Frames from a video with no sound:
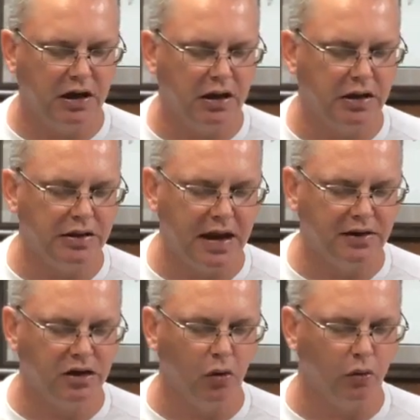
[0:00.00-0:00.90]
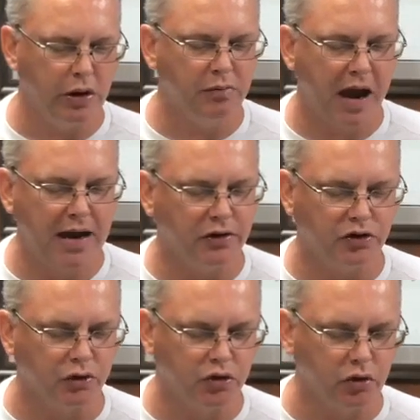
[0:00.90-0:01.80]
Uh, that uh, we might,
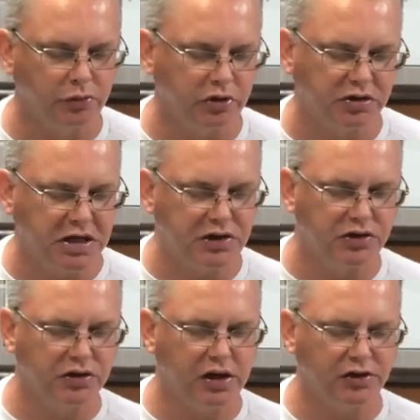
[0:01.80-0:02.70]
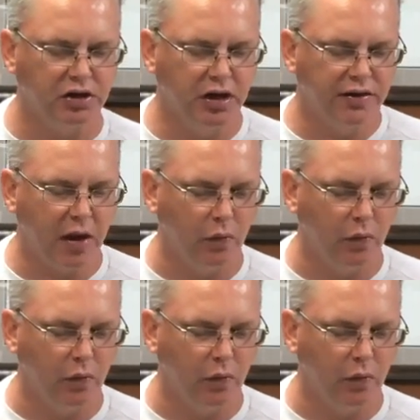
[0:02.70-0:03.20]
as your scripture teaches us,